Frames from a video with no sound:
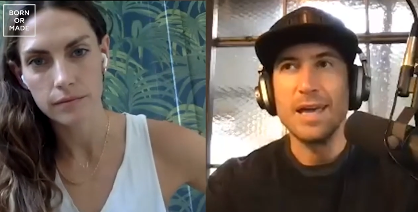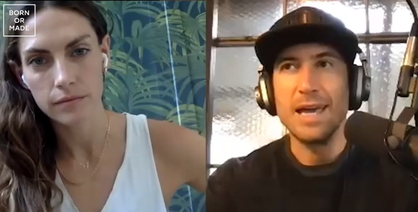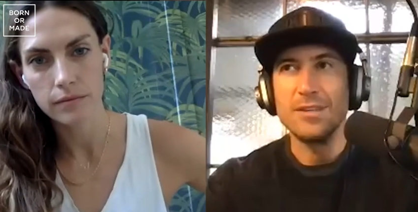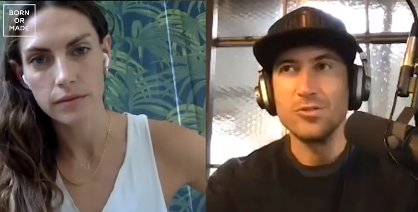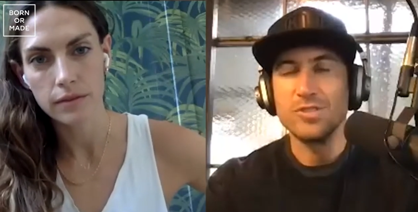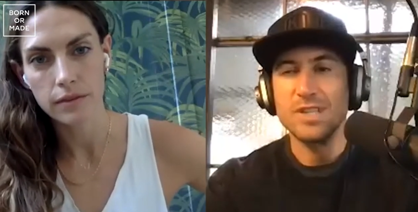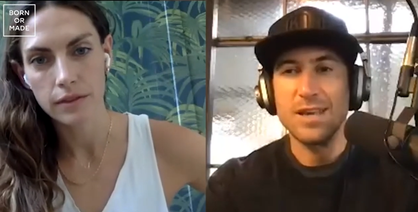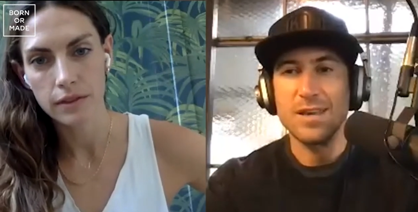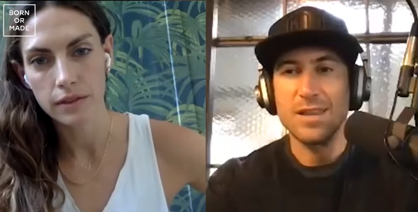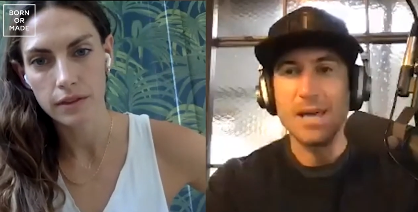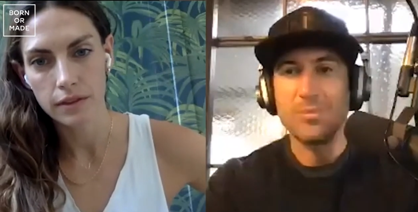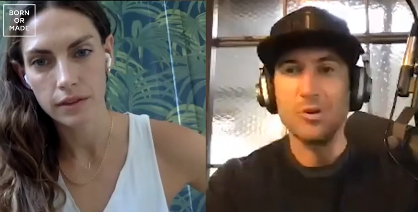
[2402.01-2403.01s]
Speaker 1: and you say
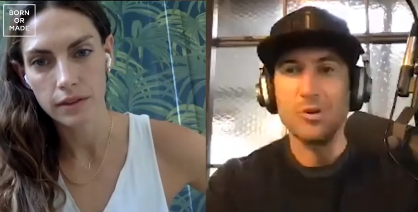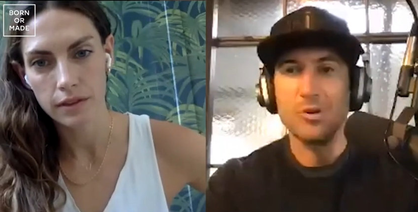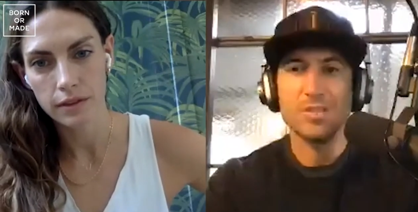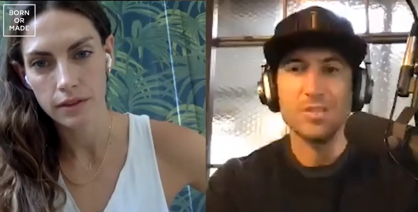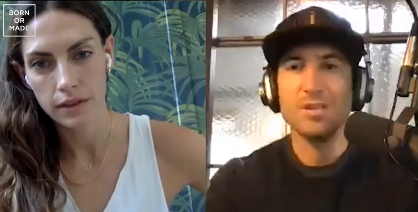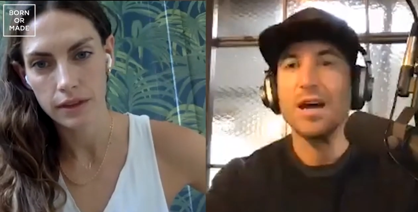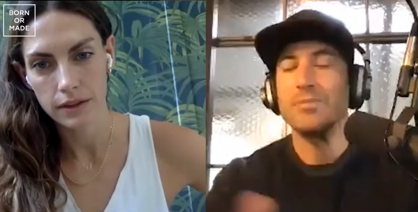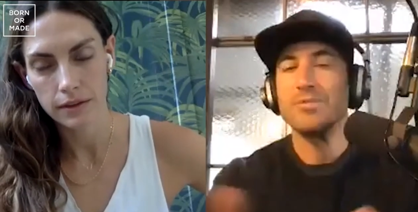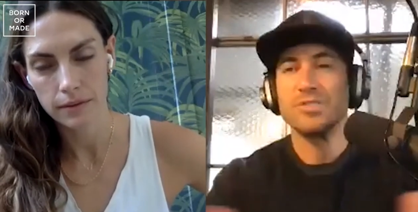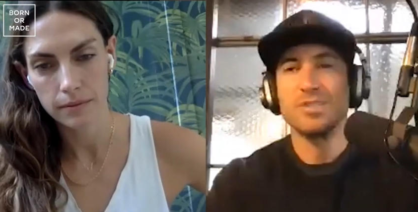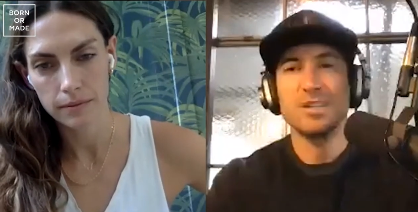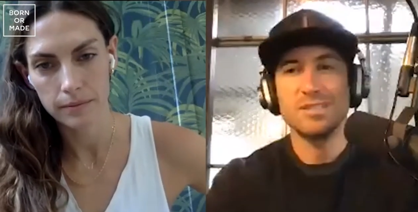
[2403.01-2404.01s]
to that person, I'm
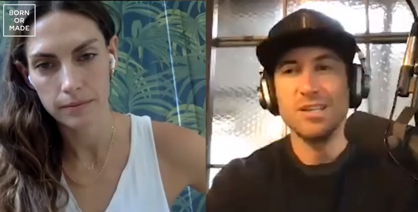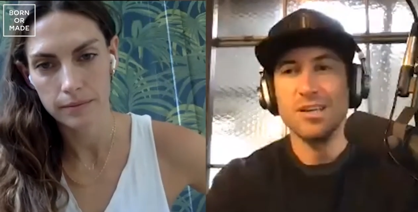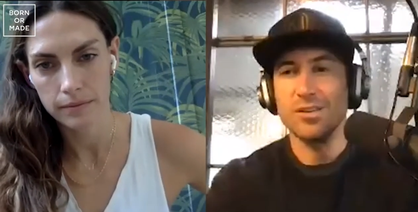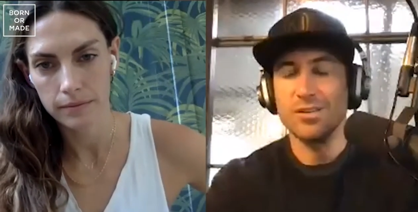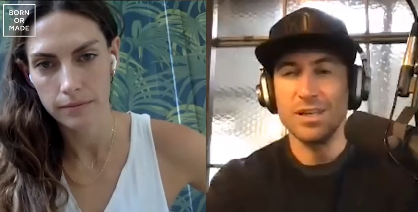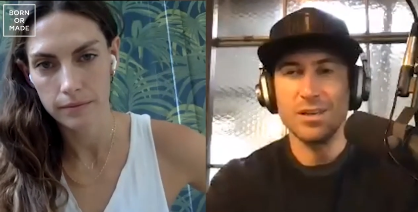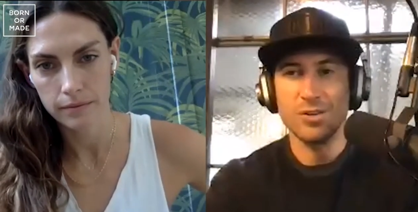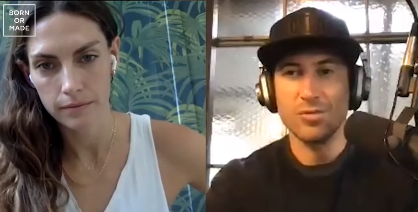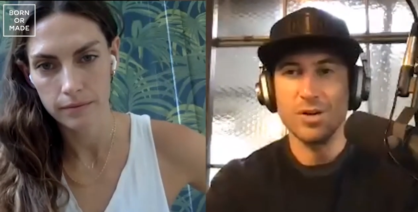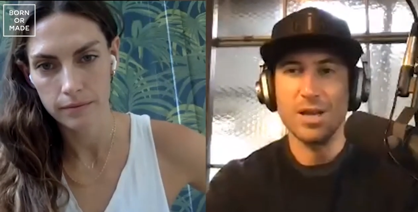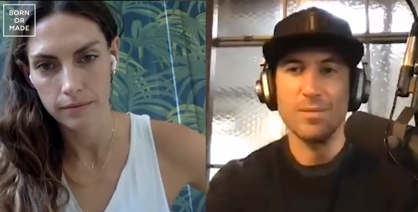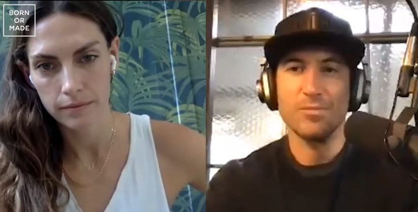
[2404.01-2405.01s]
just going to tell you to eat a
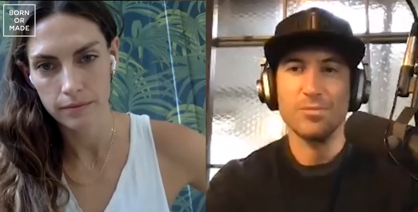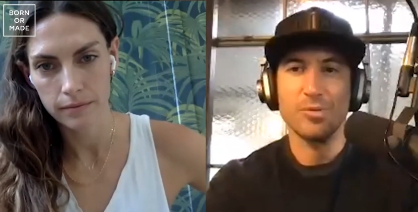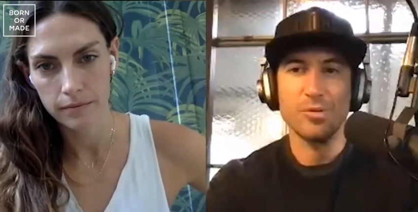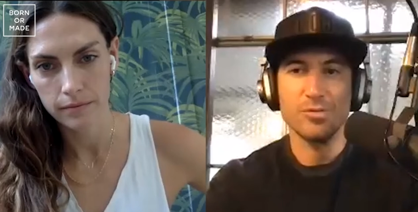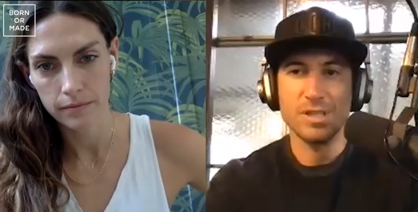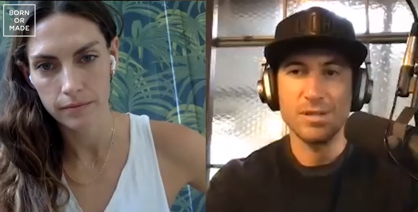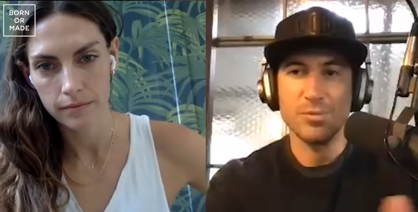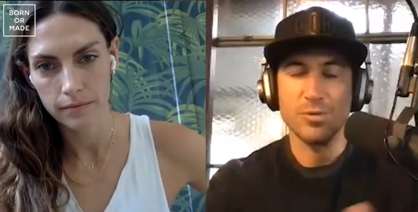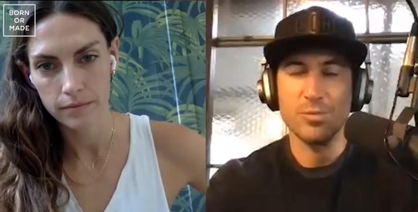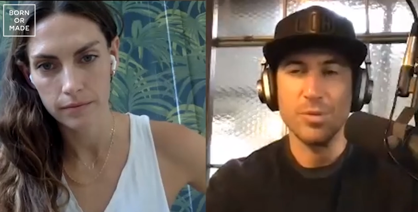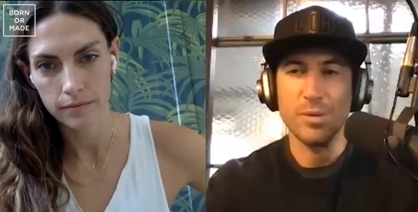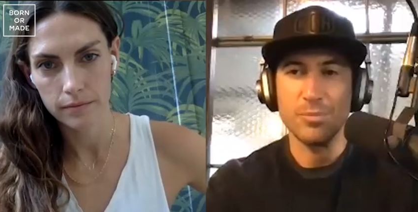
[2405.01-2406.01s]
gram of protein
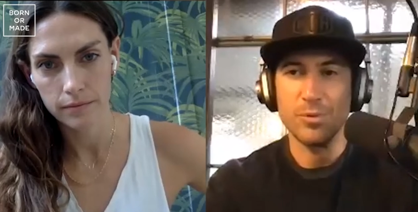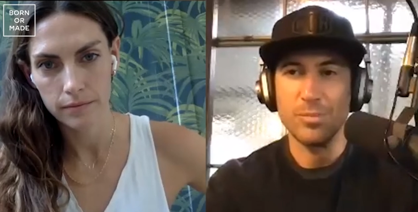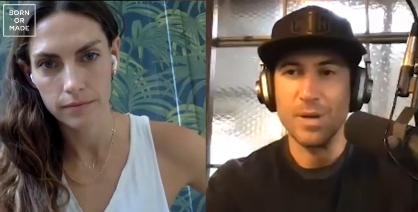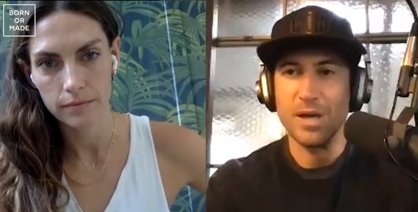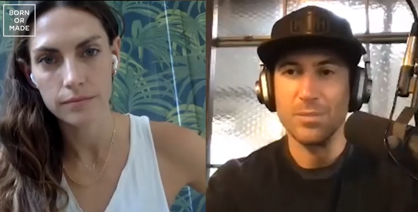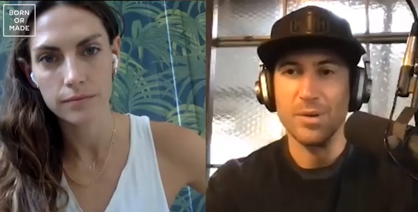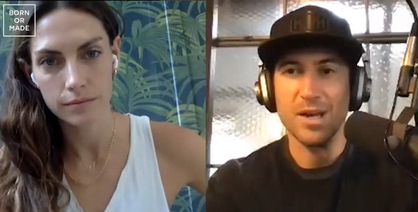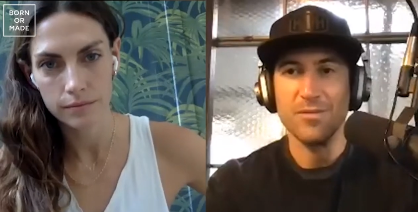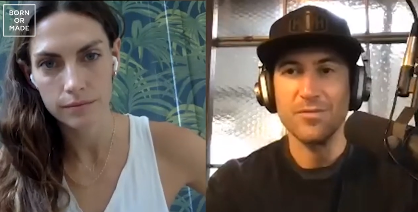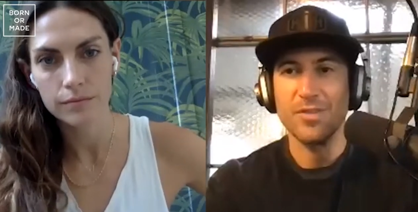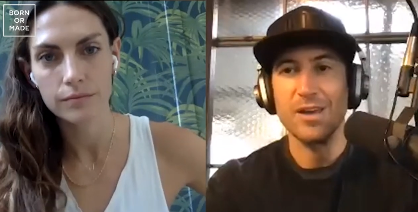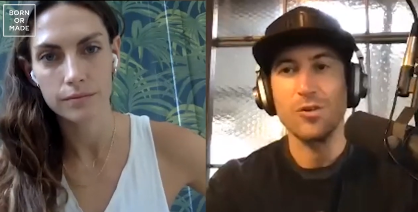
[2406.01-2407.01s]
per, per pound of
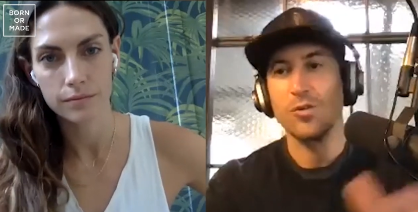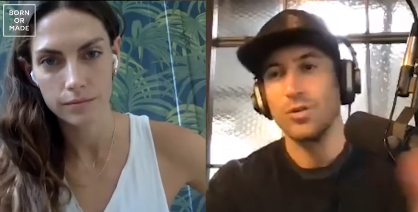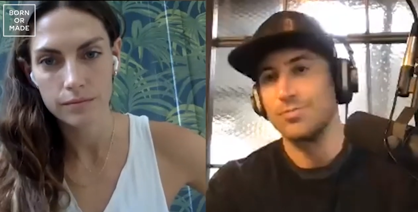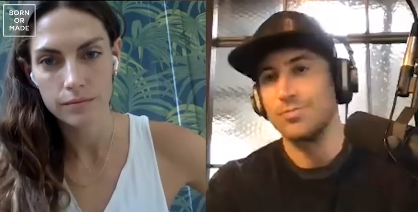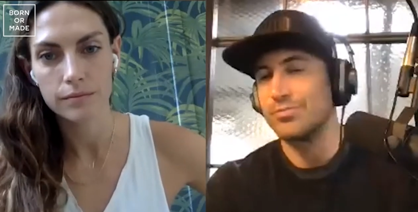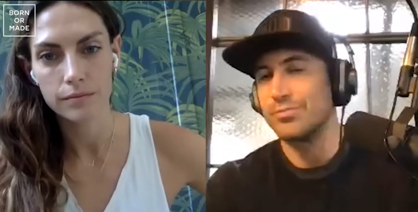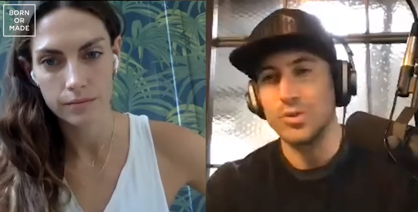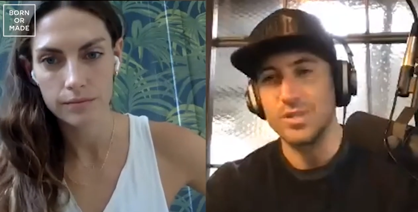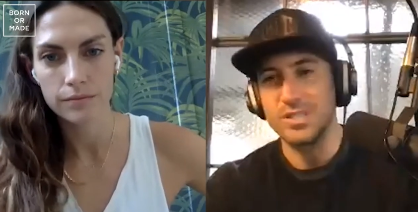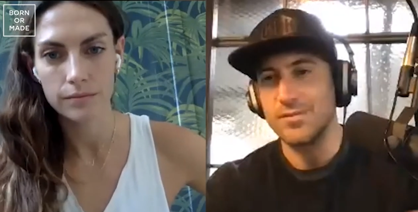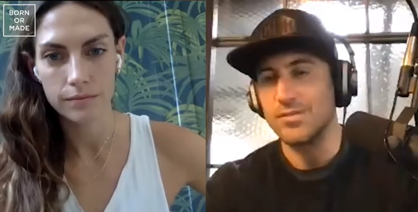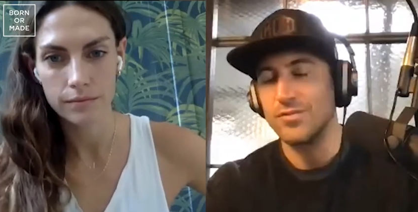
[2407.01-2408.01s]
body fat or
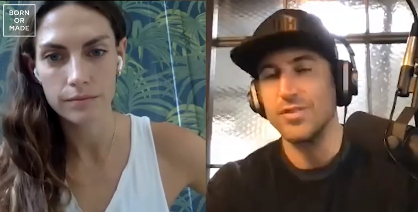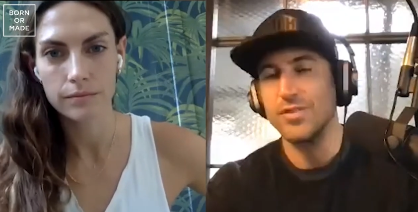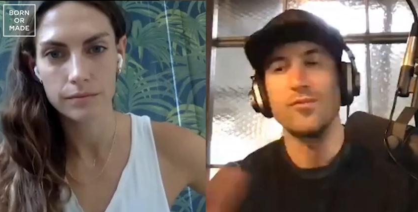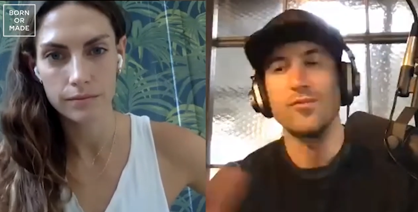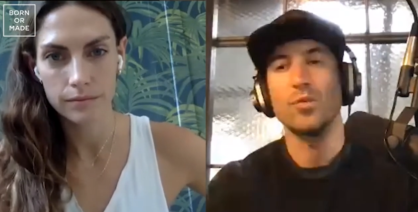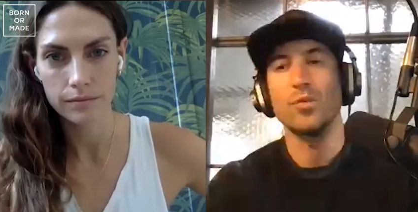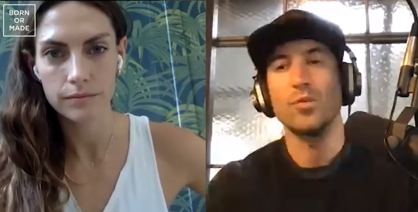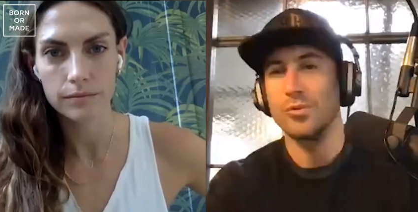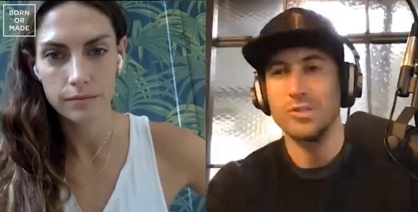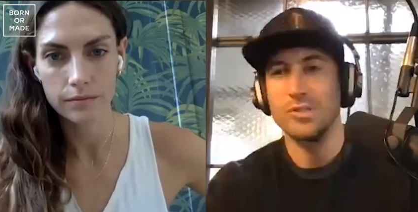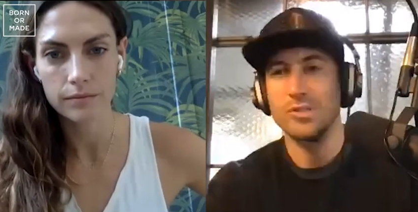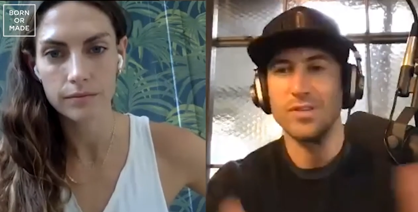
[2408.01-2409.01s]
0.75 or
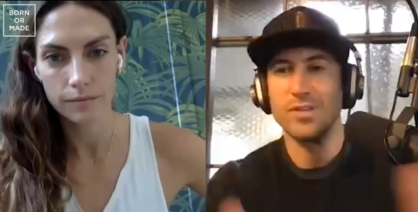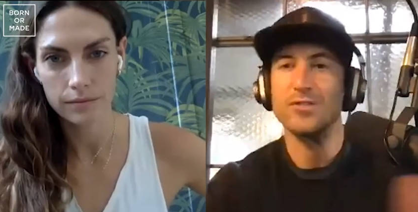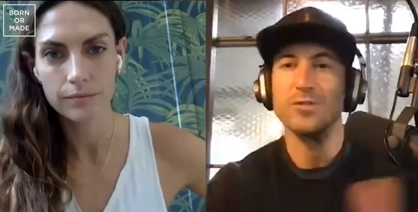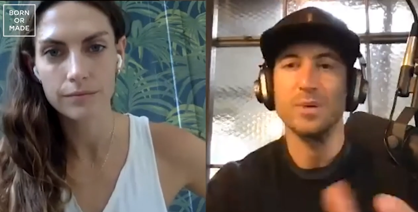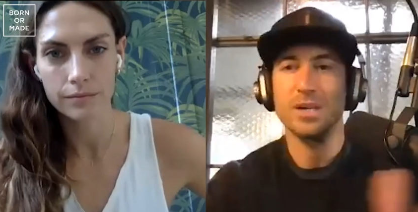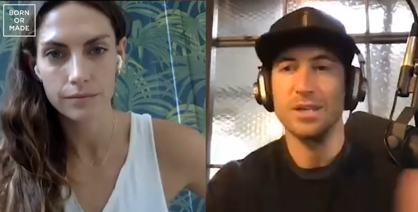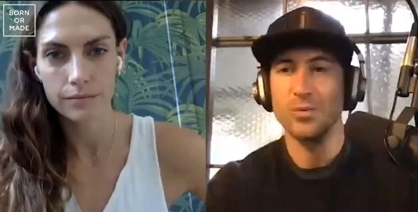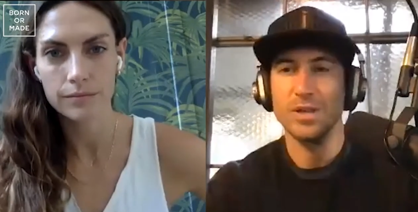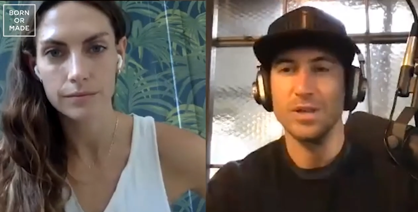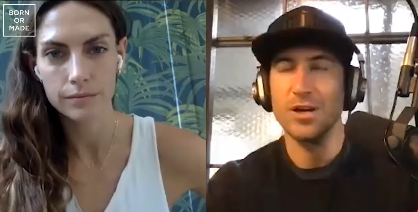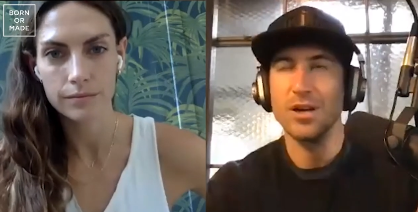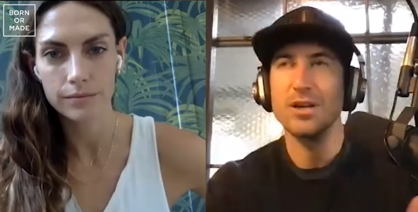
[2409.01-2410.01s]
1.25, depending on where
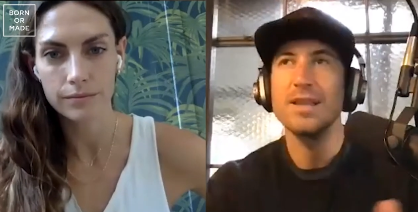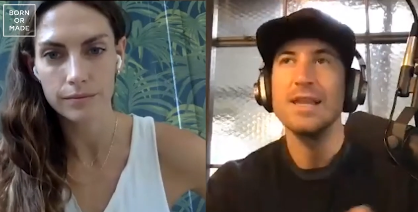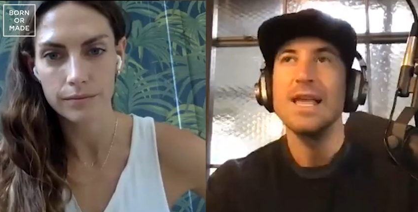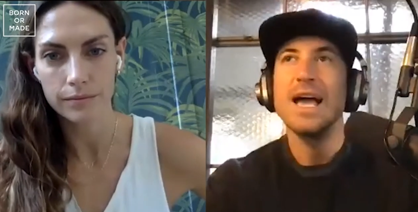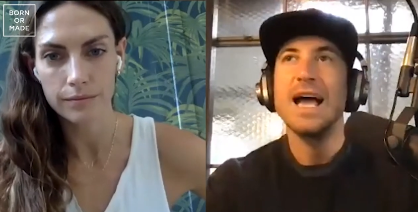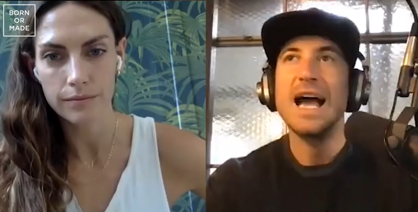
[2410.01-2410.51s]
they are. Mm-hmm.